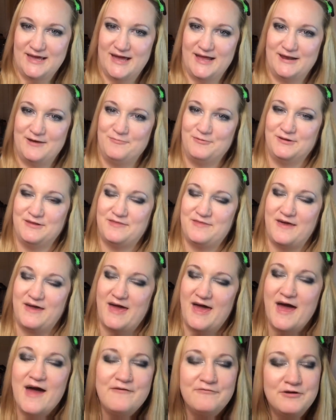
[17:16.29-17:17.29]
And I want to thank
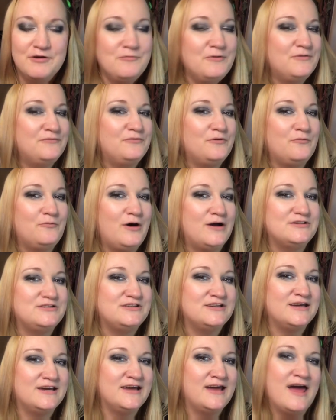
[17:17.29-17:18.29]
everyone for
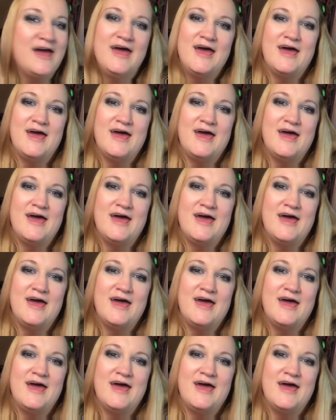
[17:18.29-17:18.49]
watching,